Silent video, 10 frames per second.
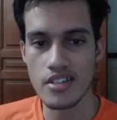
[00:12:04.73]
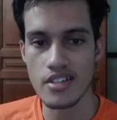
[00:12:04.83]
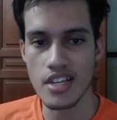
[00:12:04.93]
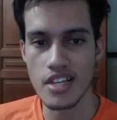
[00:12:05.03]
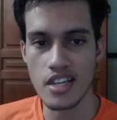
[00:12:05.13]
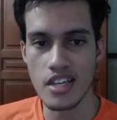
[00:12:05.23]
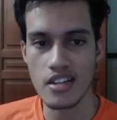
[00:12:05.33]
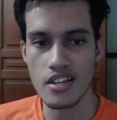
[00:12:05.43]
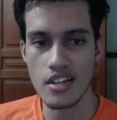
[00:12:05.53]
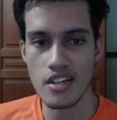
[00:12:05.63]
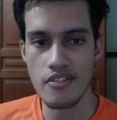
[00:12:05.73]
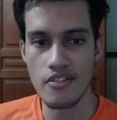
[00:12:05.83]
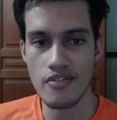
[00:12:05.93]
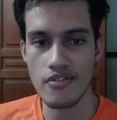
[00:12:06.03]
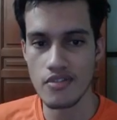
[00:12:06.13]
taking if
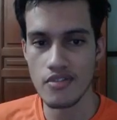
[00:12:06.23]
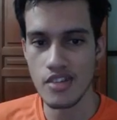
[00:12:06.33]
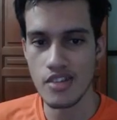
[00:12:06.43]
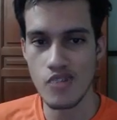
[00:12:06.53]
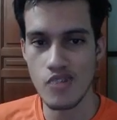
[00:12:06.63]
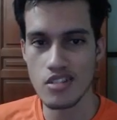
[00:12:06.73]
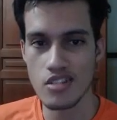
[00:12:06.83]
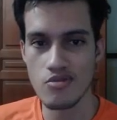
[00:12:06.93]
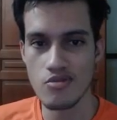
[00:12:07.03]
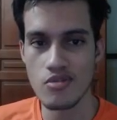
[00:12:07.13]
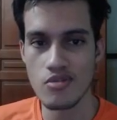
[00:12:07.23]
they wanted to,